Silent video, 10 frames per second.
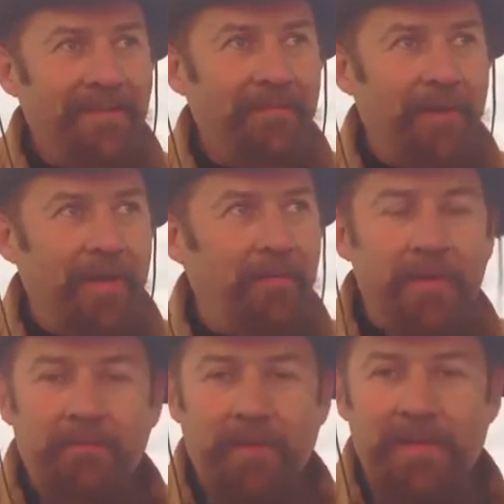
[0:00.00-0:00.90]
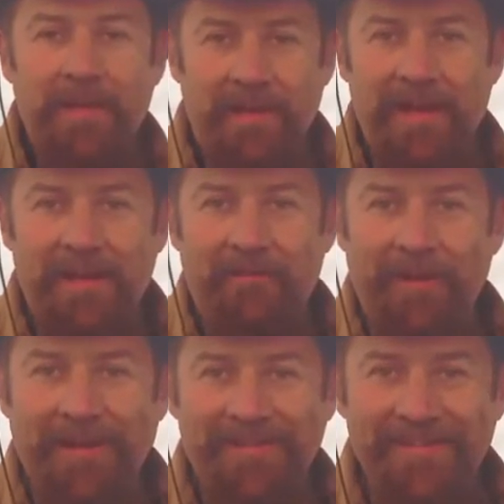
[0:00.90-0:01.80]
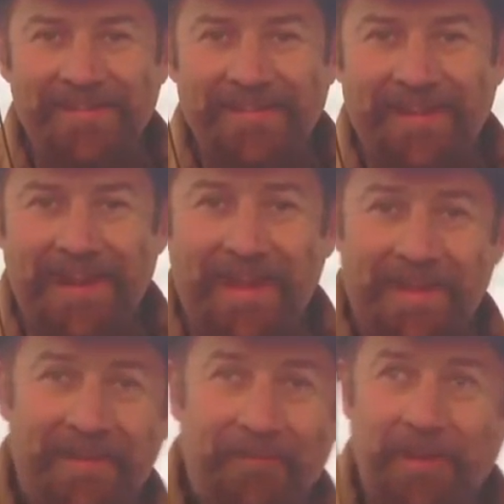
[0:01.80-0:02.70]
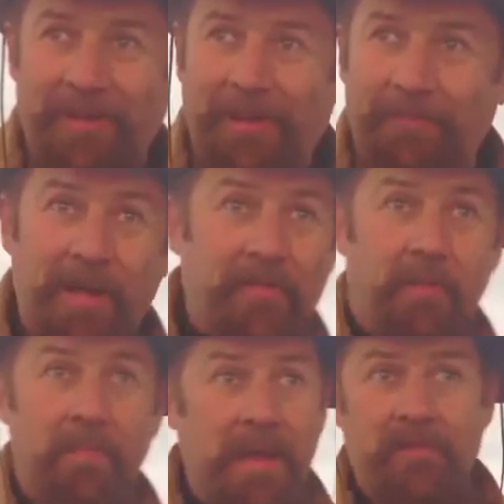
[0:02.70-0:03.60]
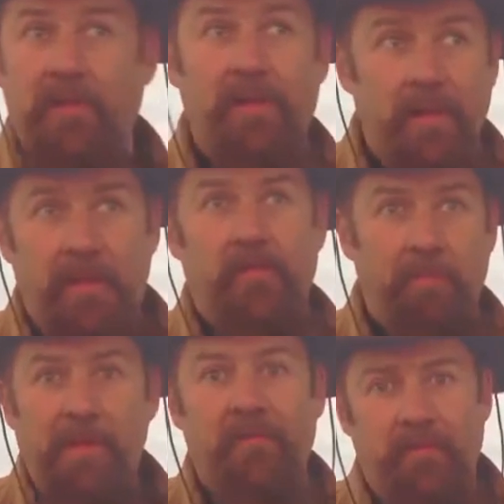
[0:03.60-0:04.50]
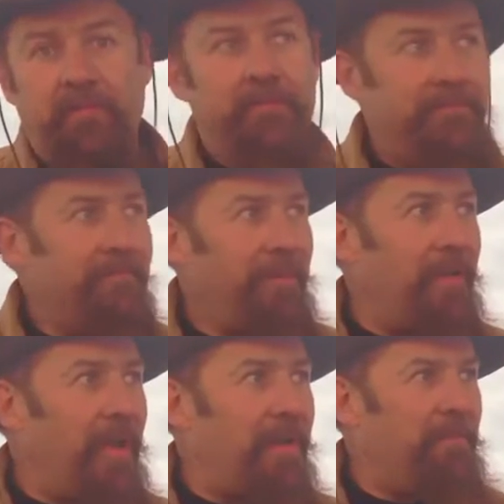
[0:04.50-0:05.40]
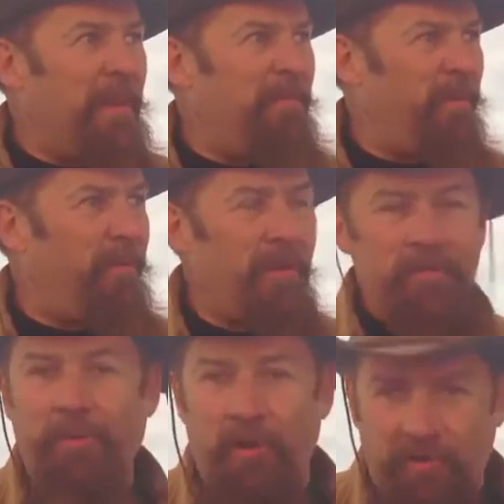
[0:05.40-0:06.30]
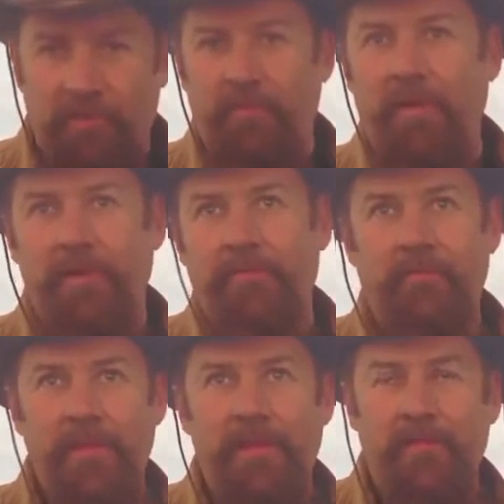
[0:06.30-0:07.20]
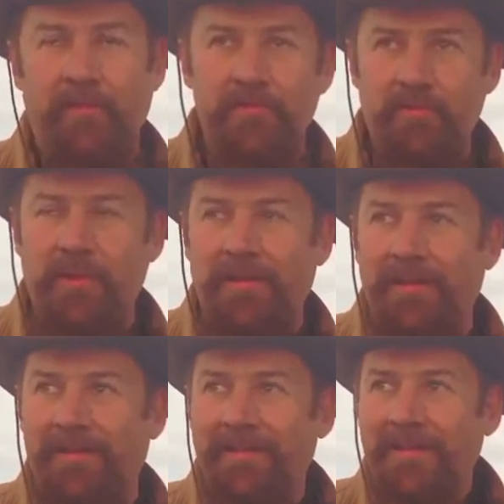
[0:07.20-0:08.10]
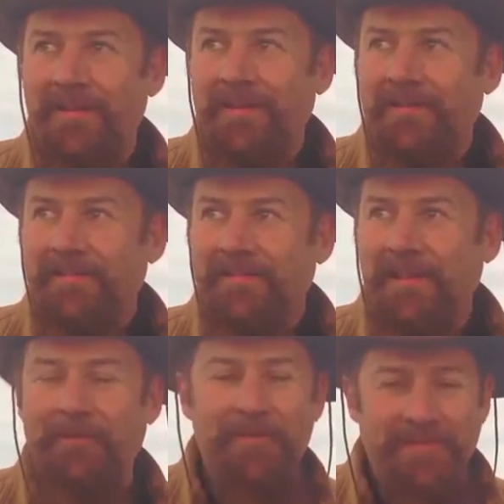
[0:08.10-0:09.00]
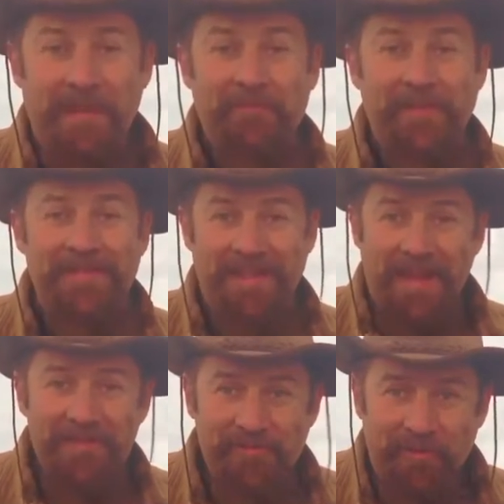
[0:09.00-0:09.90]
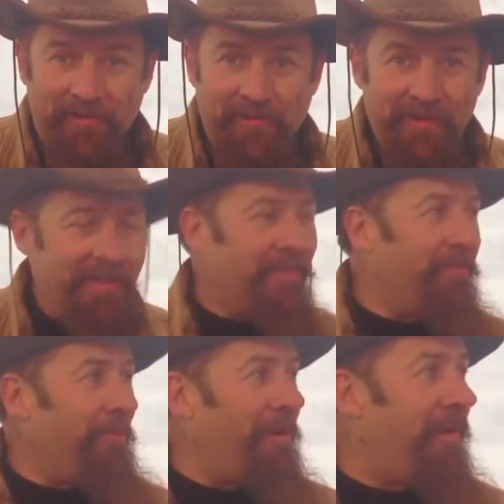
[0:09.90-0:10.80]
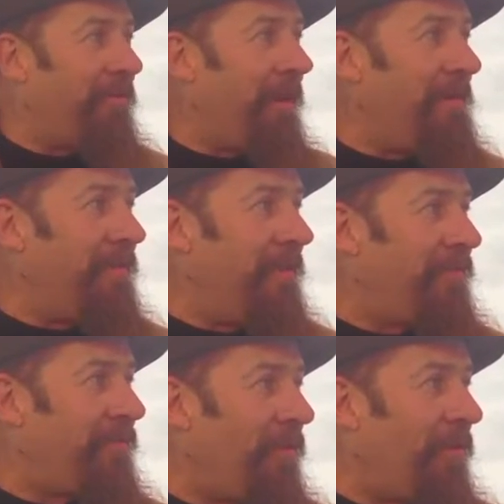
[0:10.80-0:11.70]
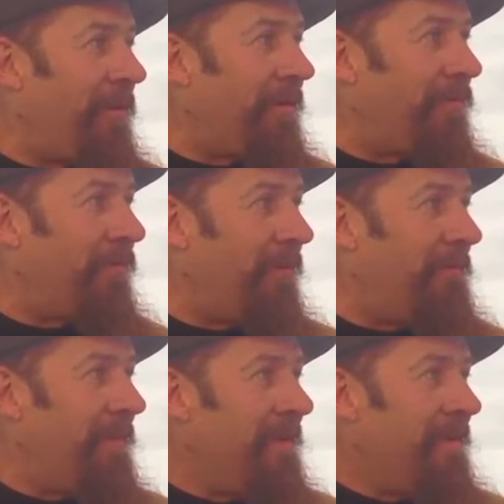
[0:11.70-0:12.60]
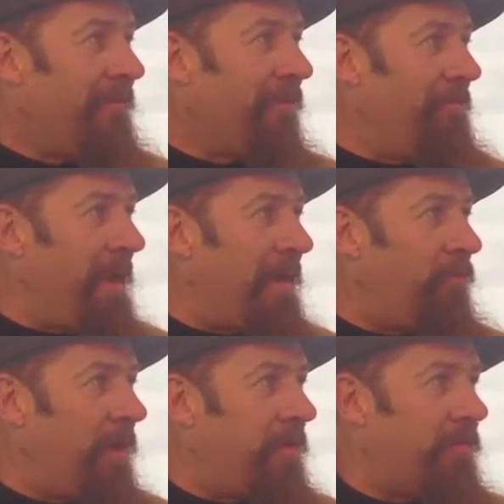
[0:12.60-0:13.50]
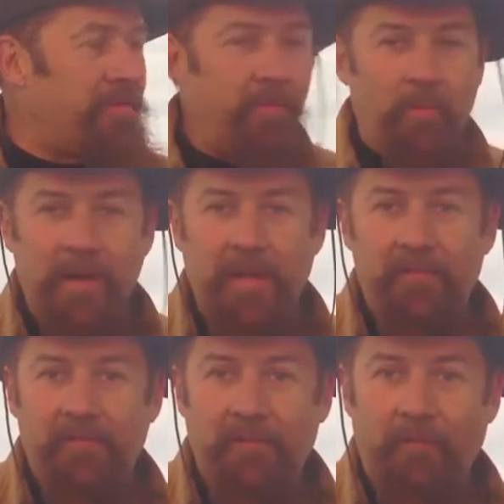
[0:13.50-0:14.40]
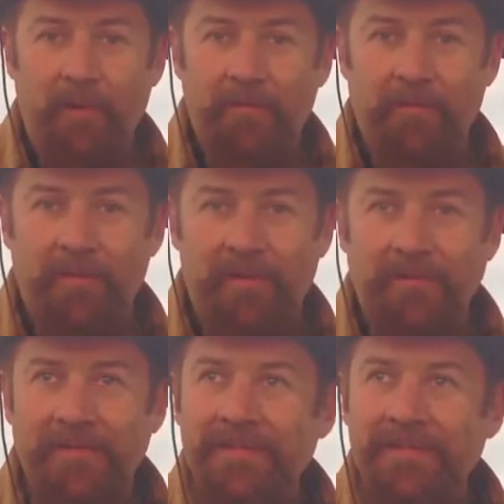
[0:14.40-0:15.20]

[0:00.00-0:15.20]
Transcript: Well, we did it anyway. And it was amazingly expensive, but a lot of people partnered with us and joined in. It was definitely dangerous. Some pretty crazy stories from bad weather to waves to river and